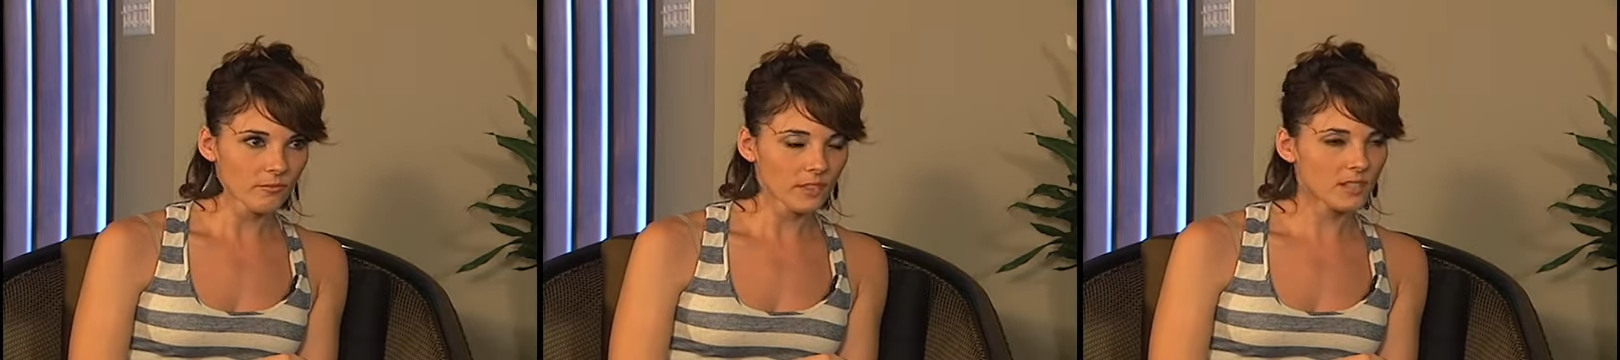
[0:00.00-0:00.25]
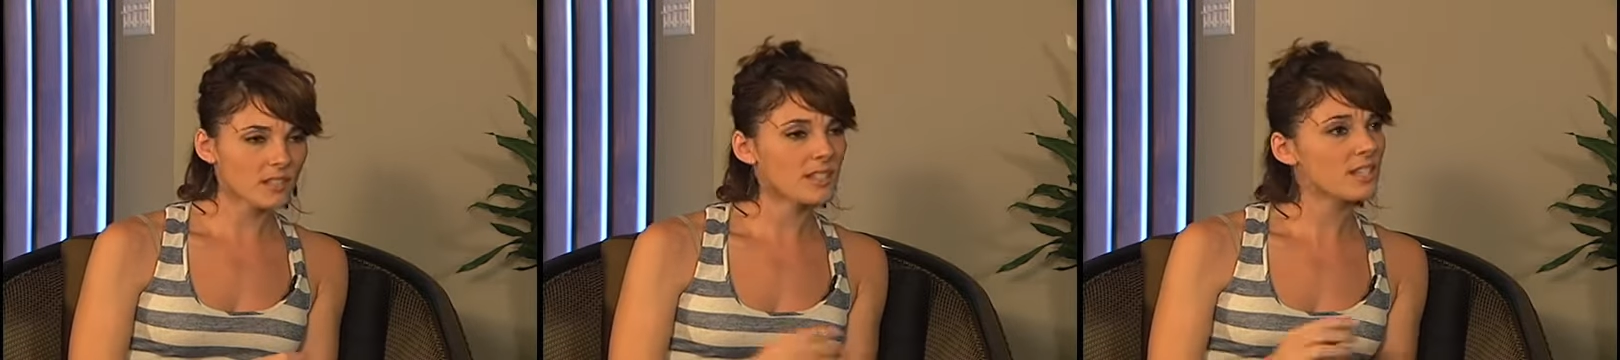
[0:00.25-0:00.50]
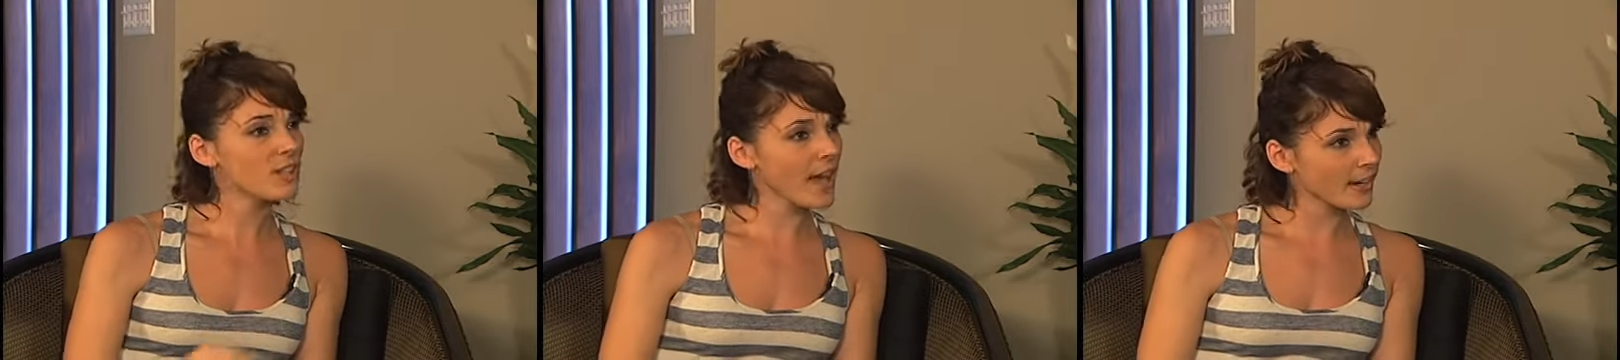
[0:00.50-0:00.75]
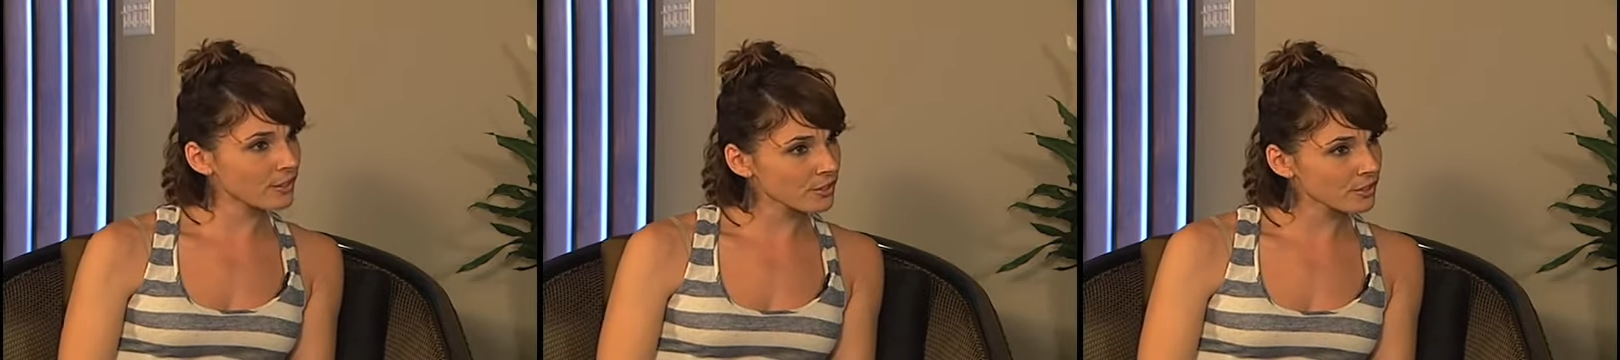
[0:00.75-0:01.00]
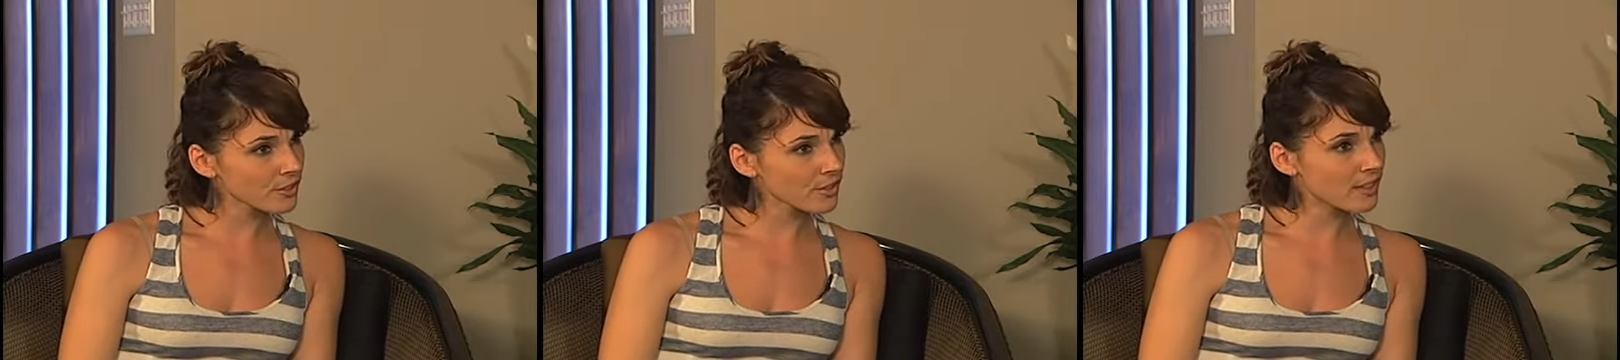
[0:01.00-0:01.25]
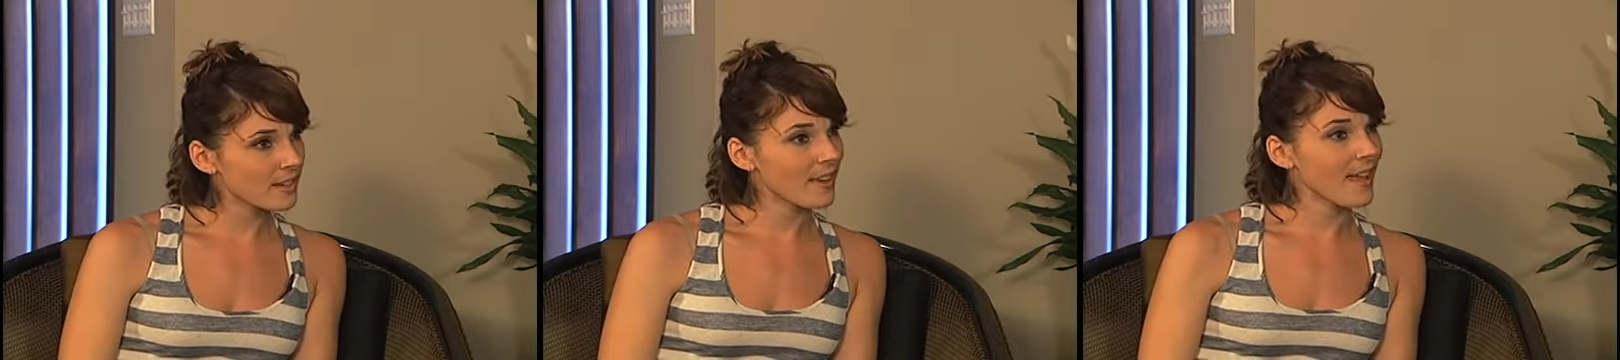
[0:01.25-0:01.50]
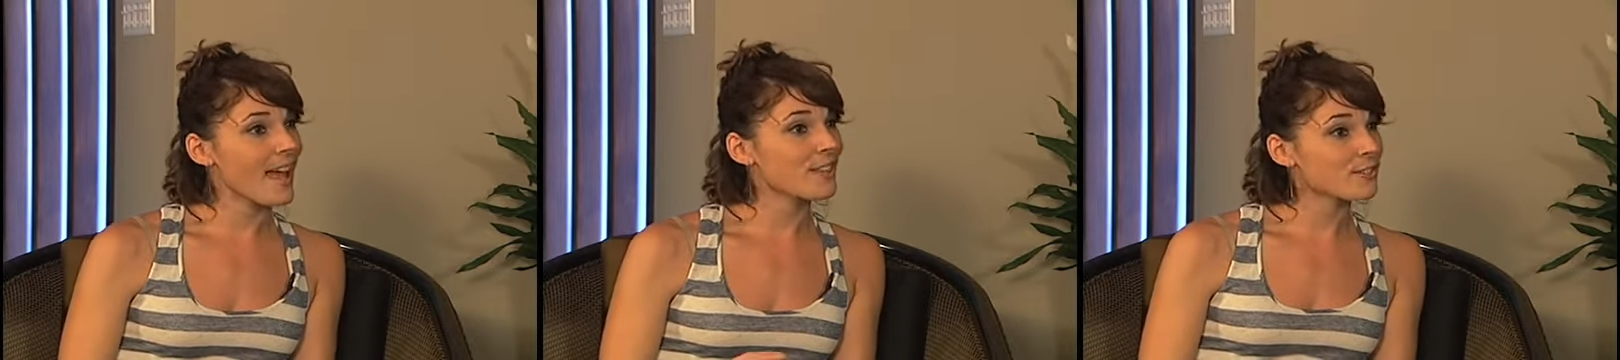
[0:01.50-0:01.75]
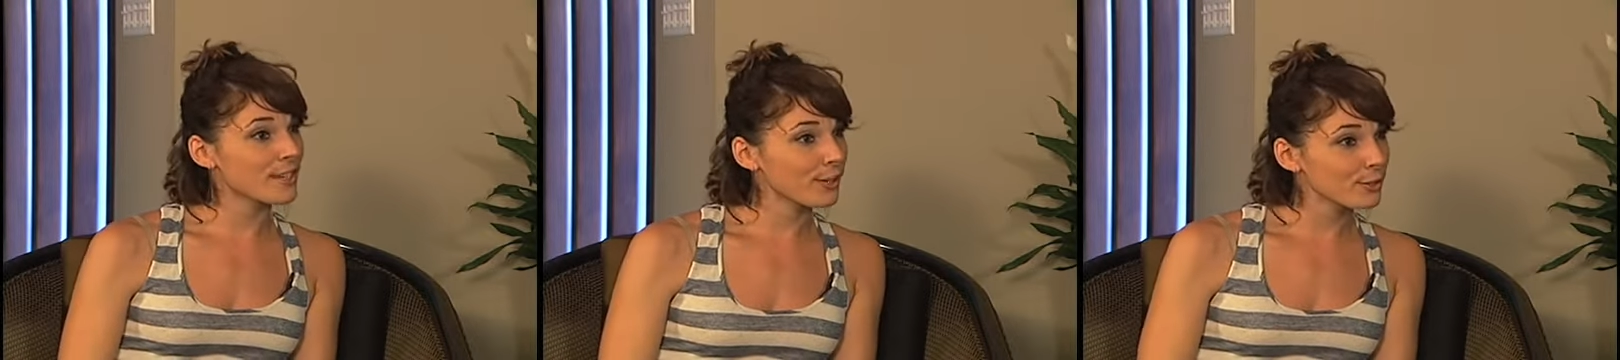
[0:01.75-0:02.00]
to teach actors and
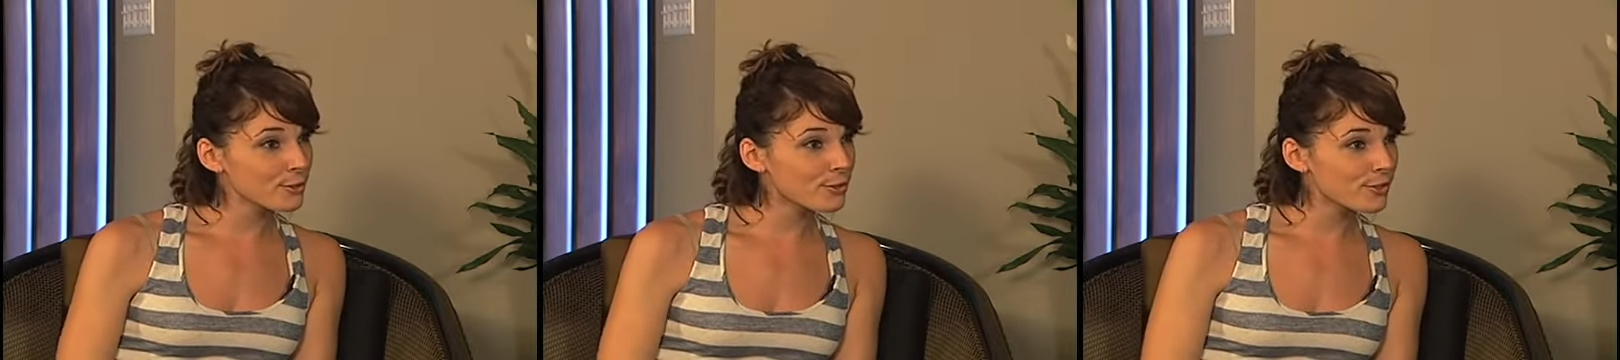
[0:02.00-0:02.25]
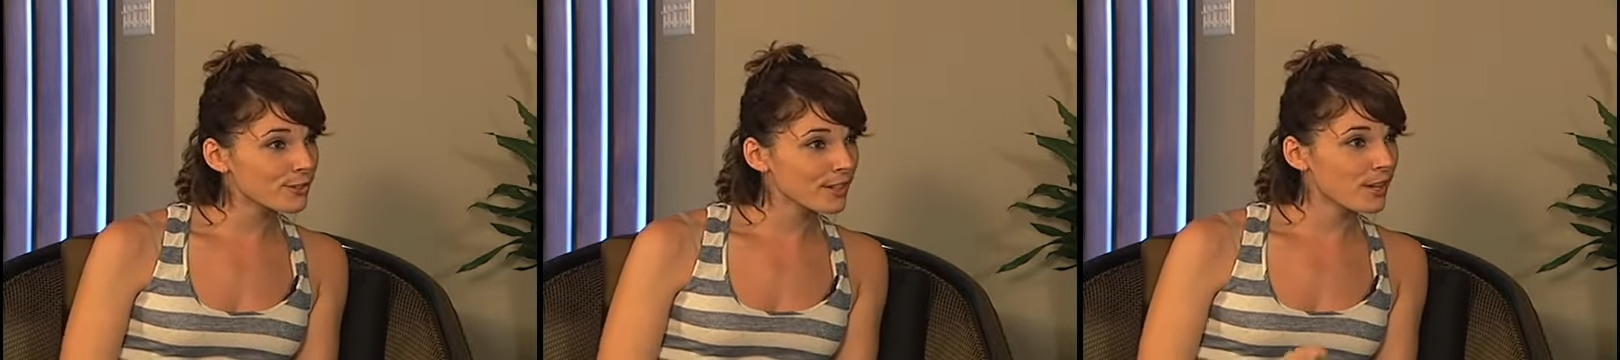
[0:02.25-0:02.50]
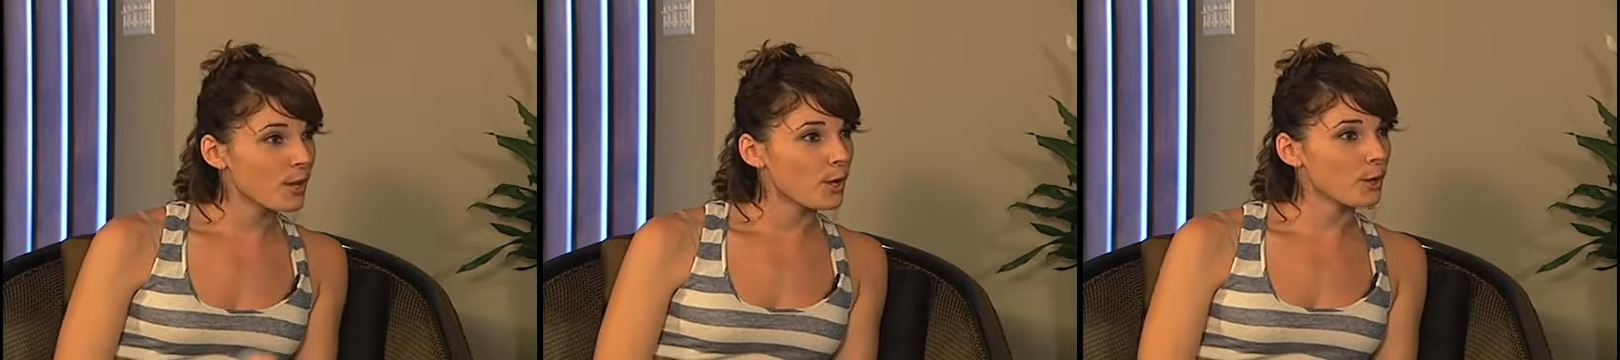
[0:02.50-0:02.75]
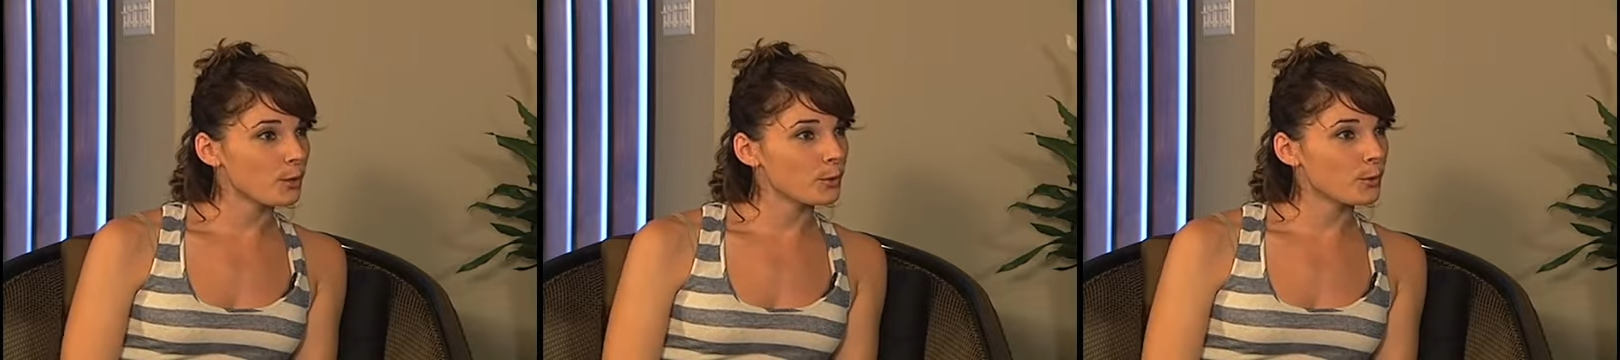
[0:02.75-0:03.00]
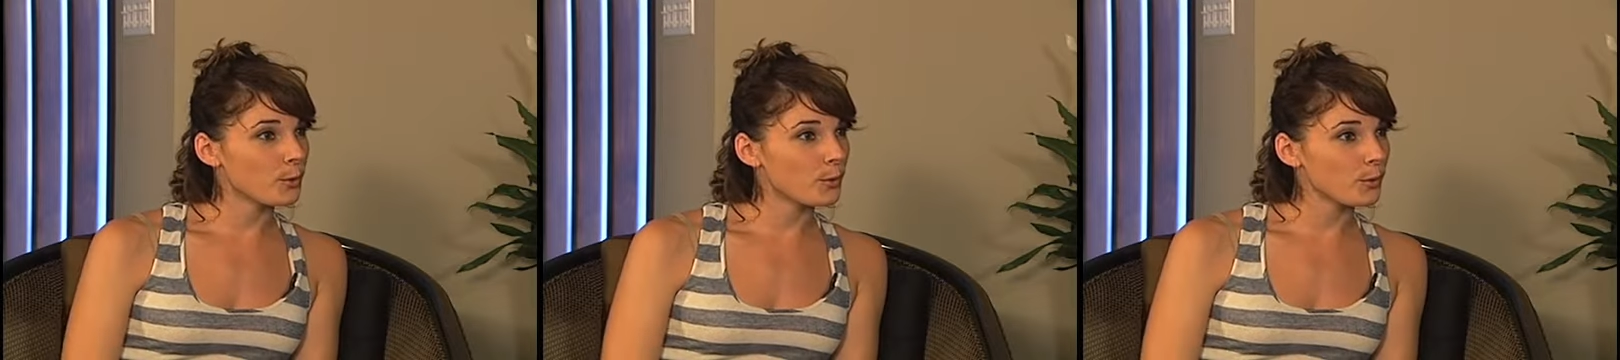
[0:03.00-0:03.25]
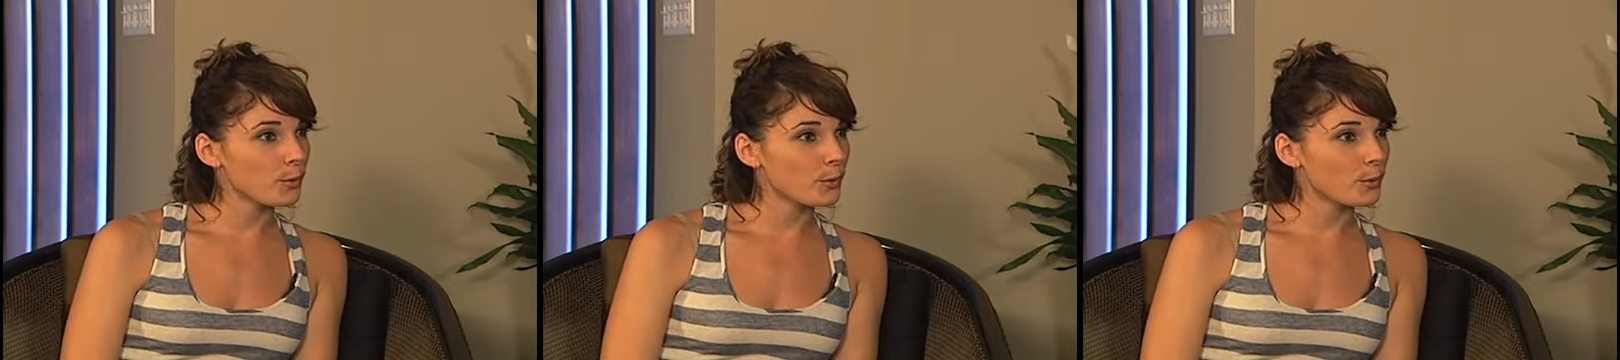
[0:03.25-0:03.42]
singers who